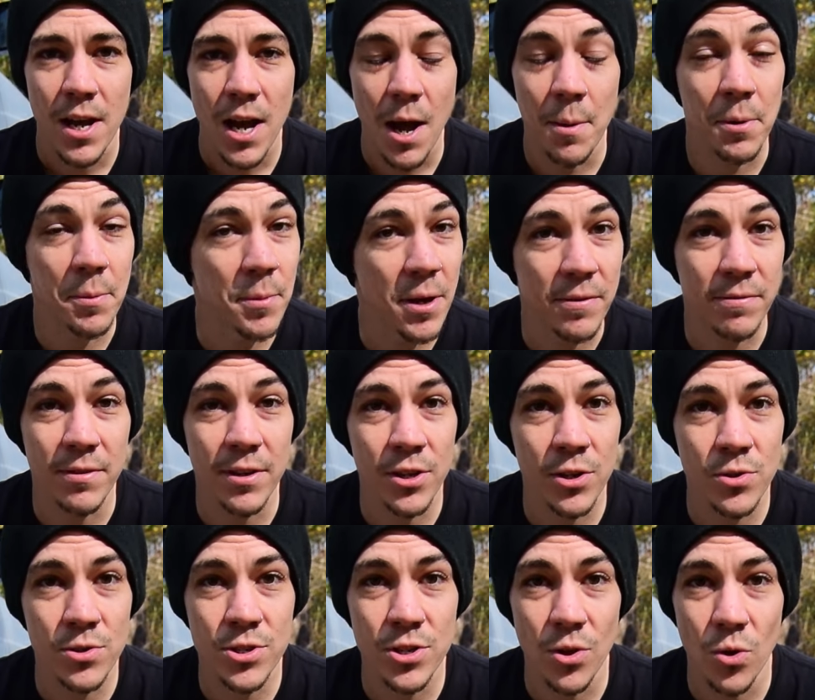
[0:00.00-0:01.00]
I'm going to make
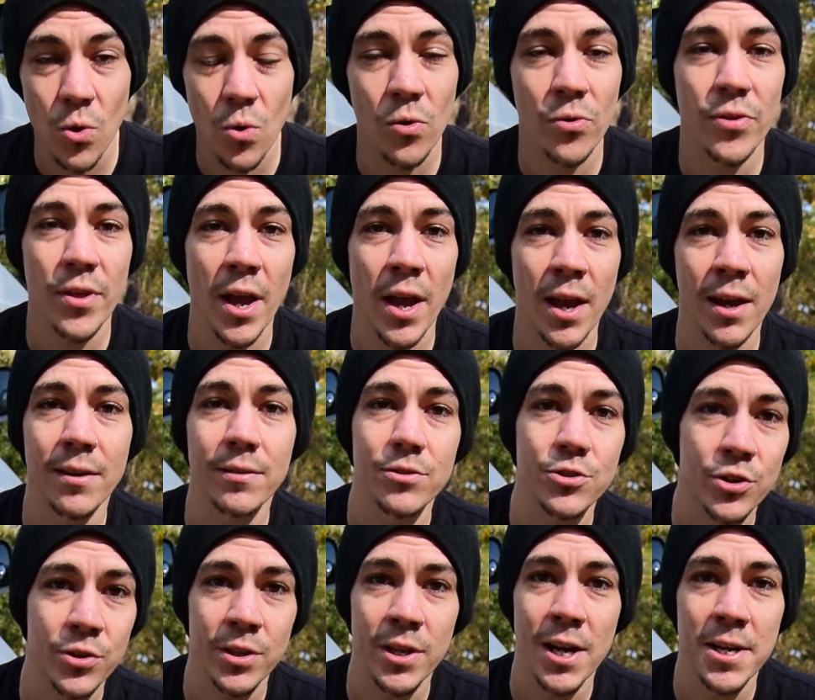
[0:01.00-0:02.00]
videos of the whole thing,
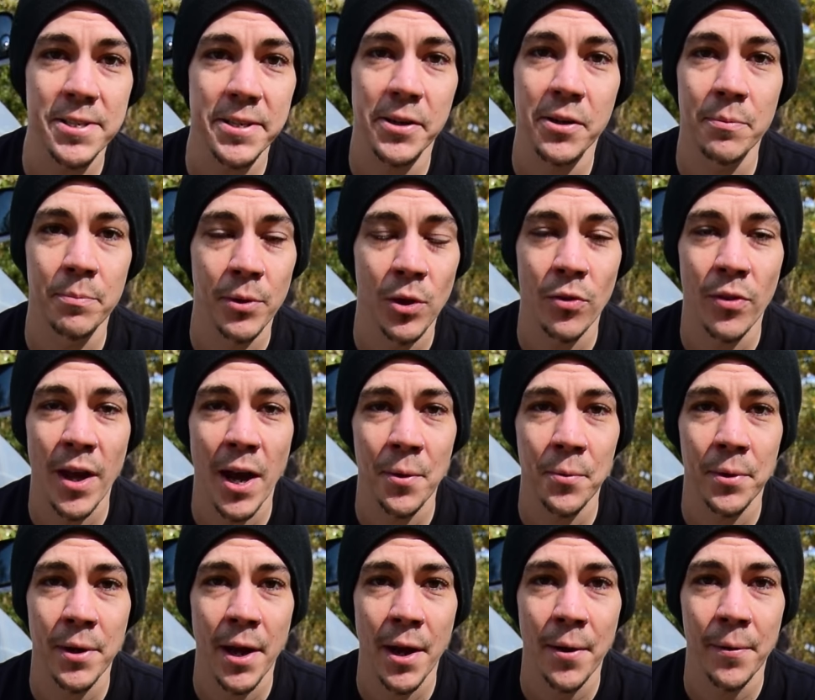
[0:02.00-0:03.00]
show you guys how I build that
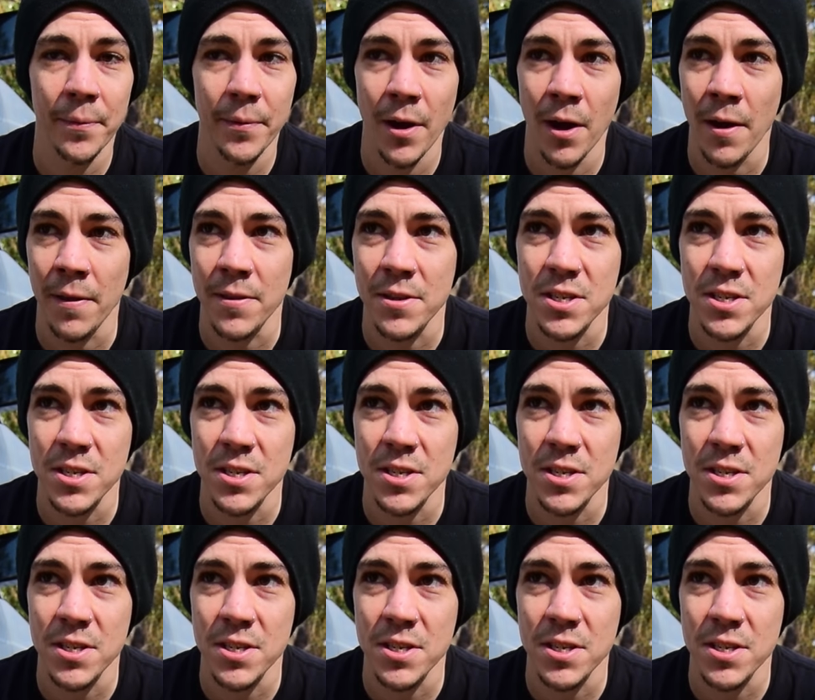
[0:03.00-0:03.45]
one out.